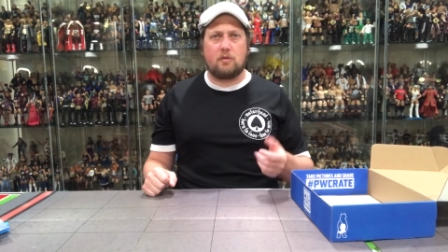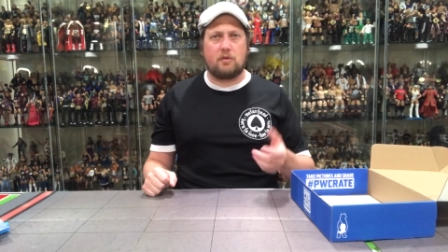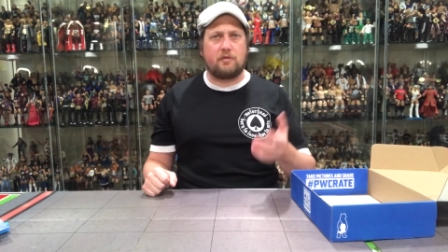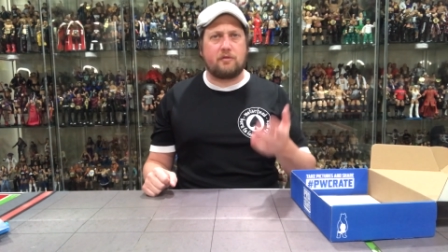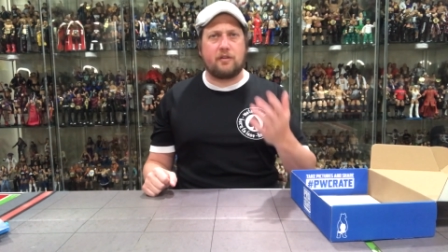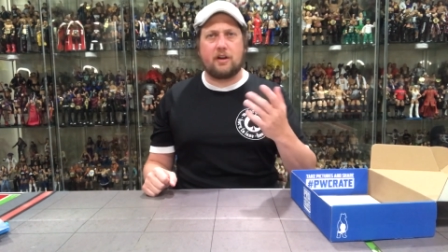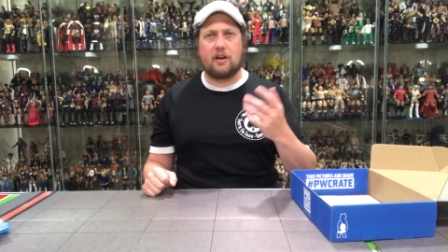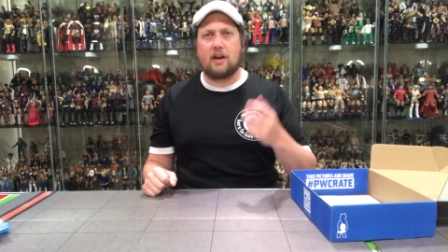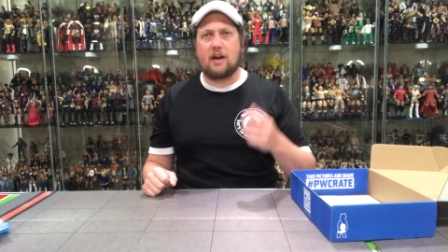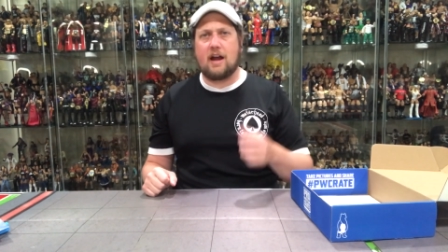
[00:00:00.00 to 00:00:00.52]
We'll
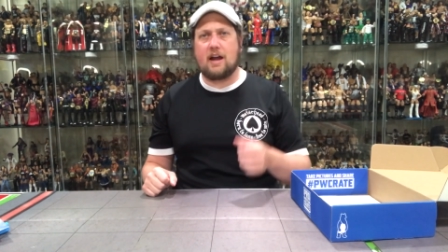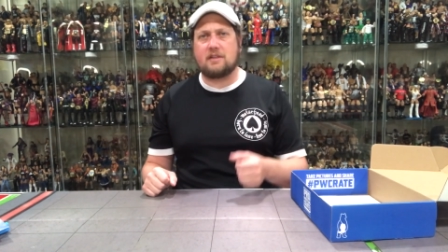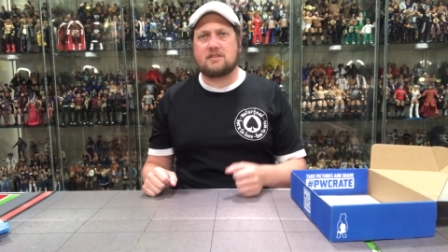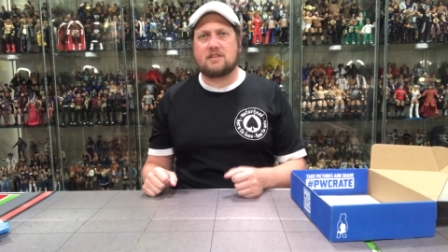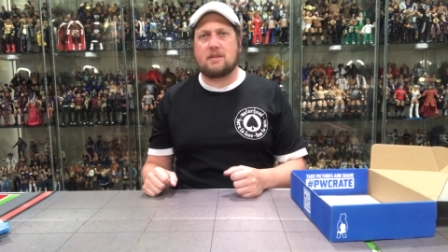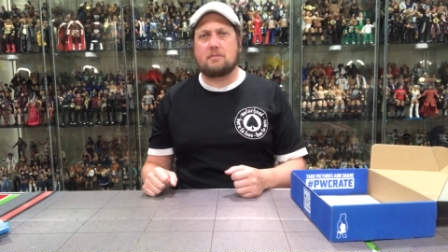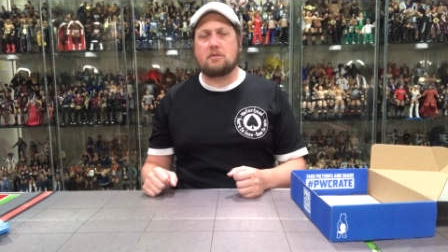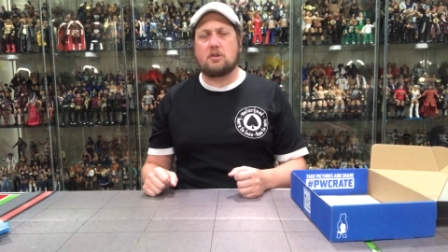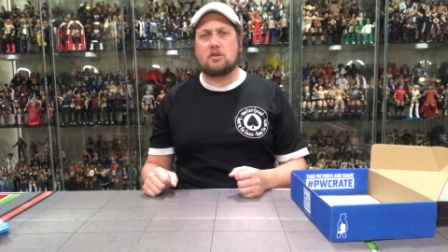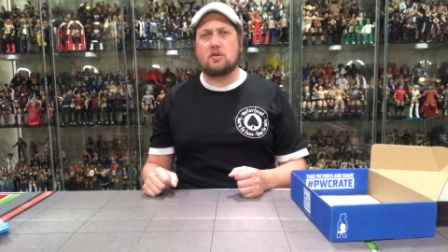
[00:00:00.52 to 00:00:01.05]
figure out
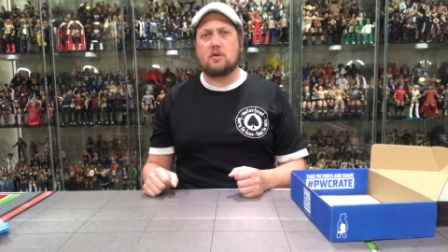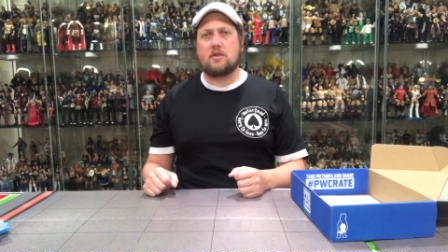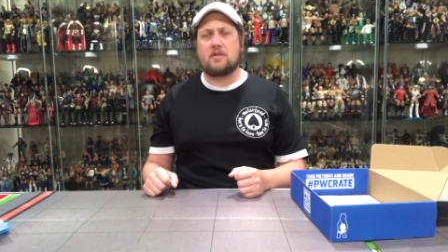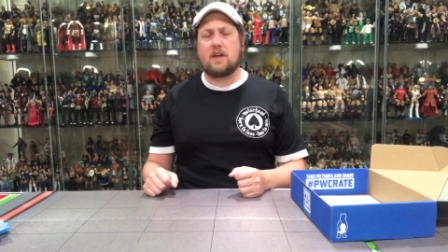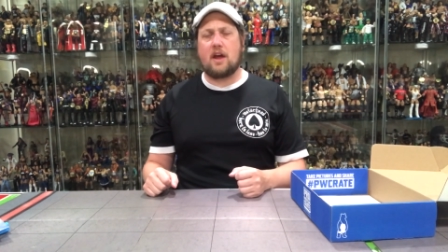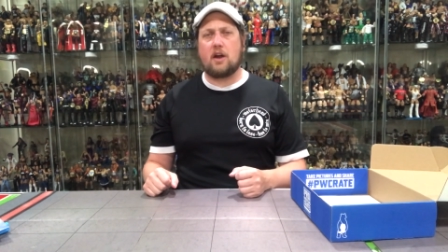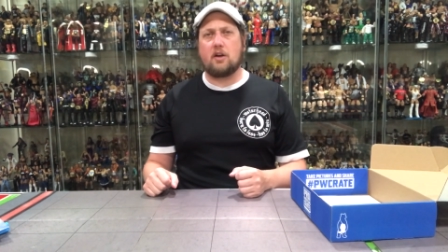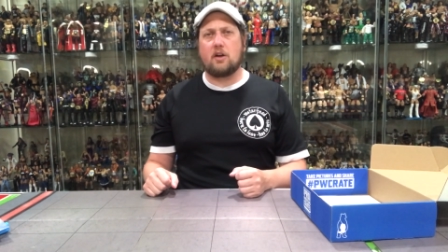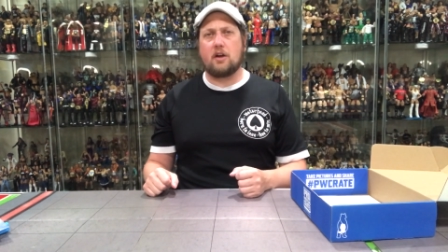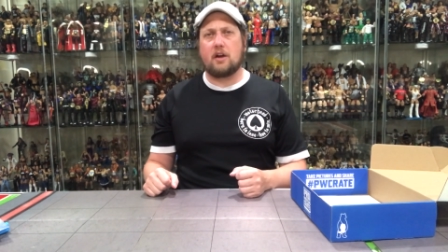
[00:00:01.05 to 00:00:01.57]
something to do with
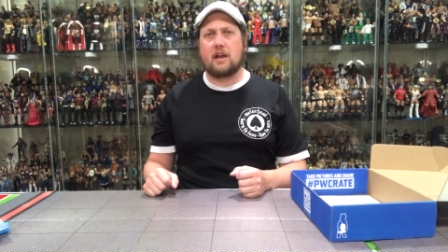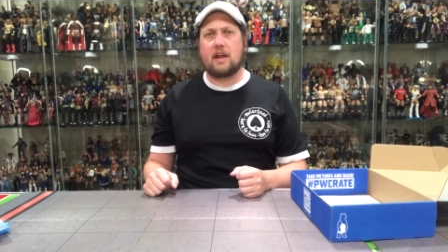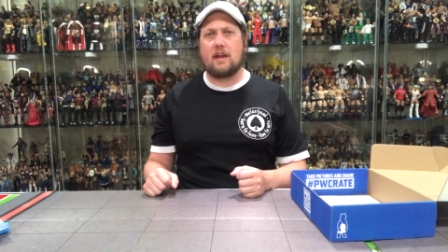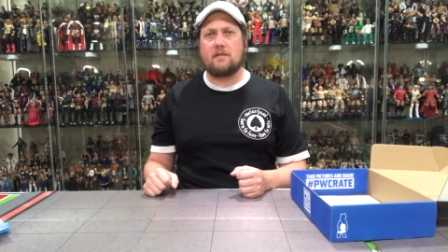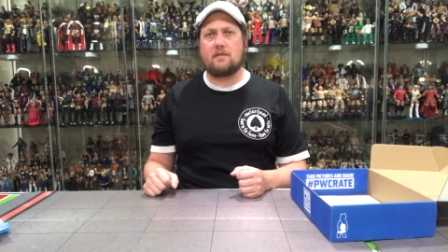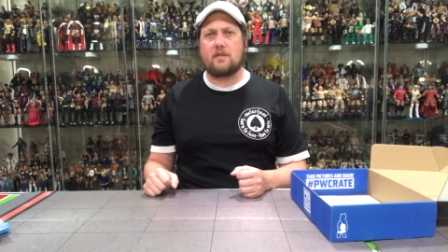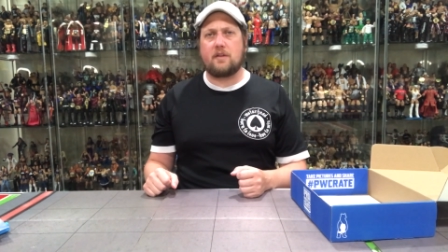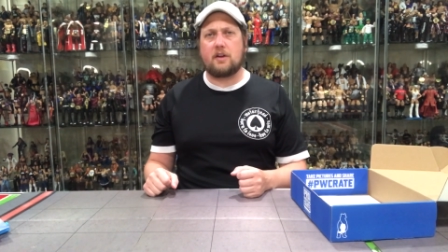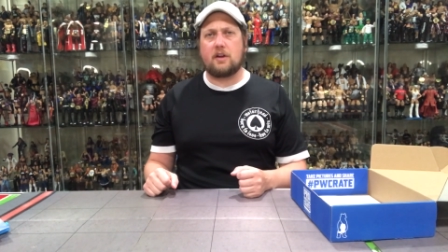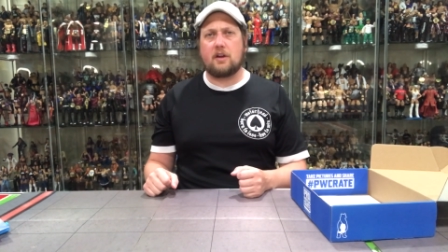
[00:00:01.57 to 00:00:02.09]
that Hurricane
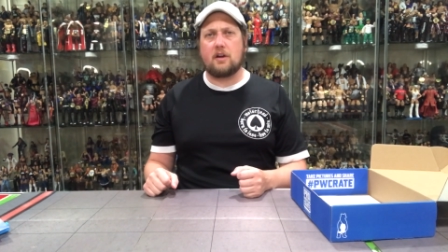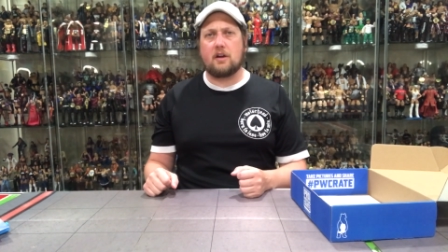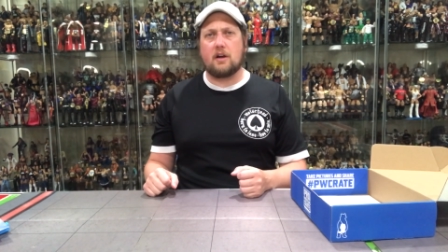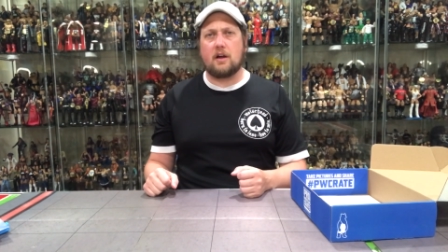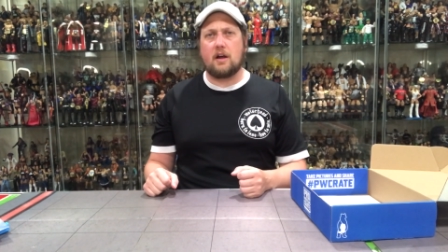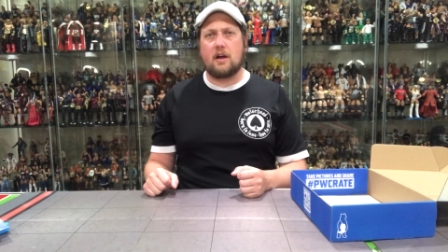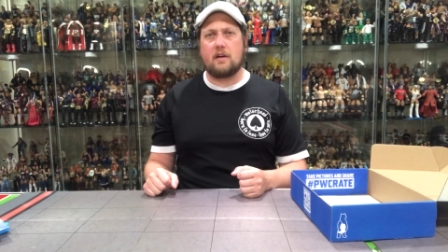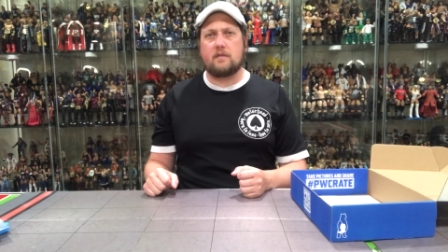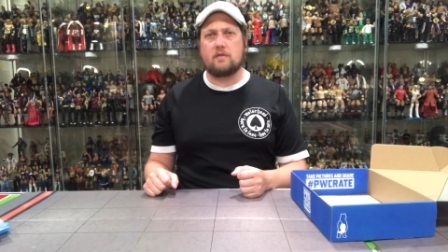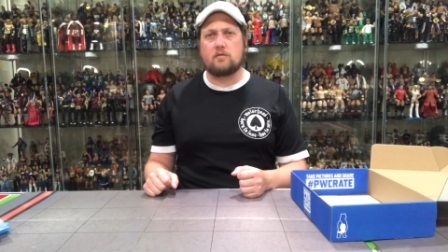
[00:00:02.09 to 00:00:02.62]

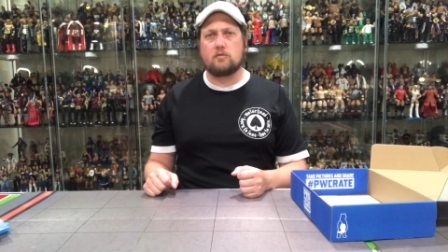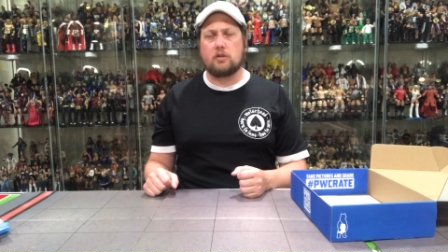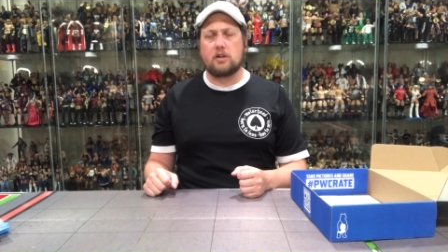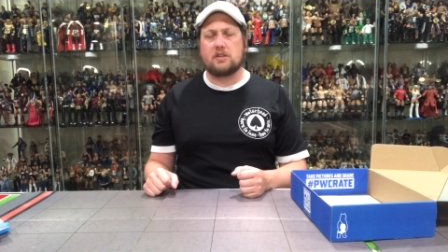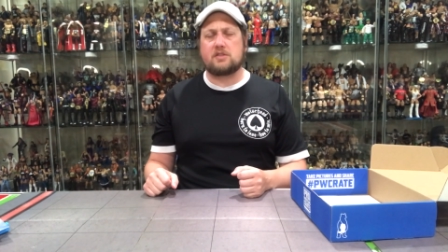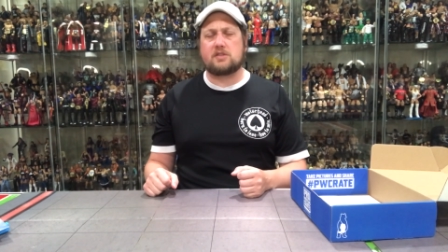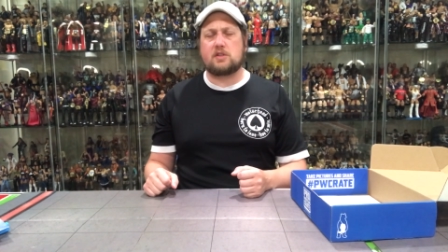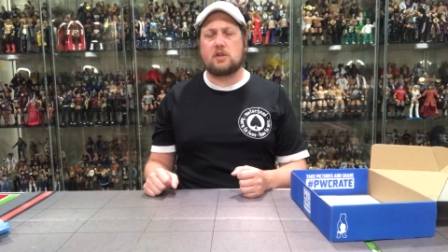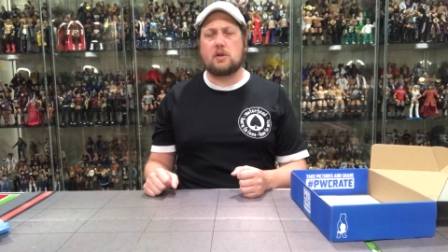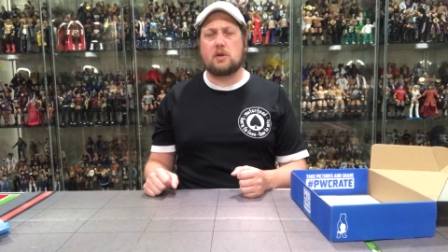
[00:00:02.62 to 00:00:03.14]
figure real
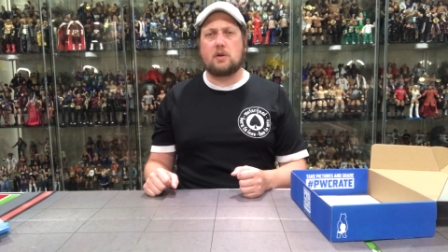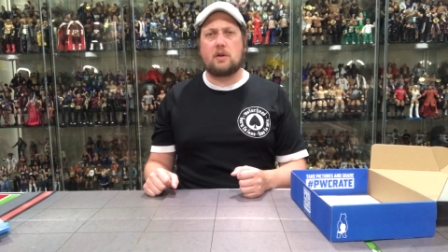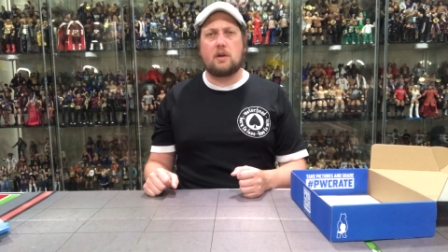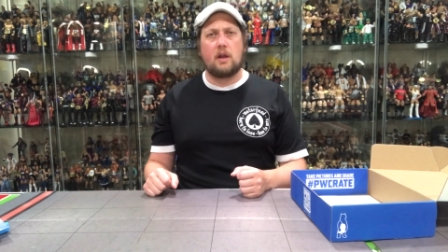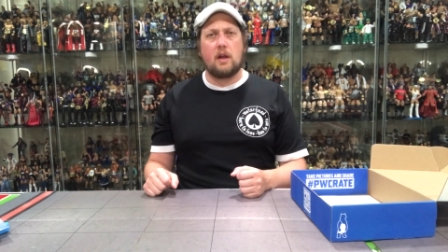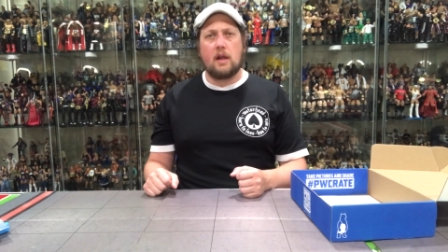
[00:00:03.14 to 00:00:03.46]
soon.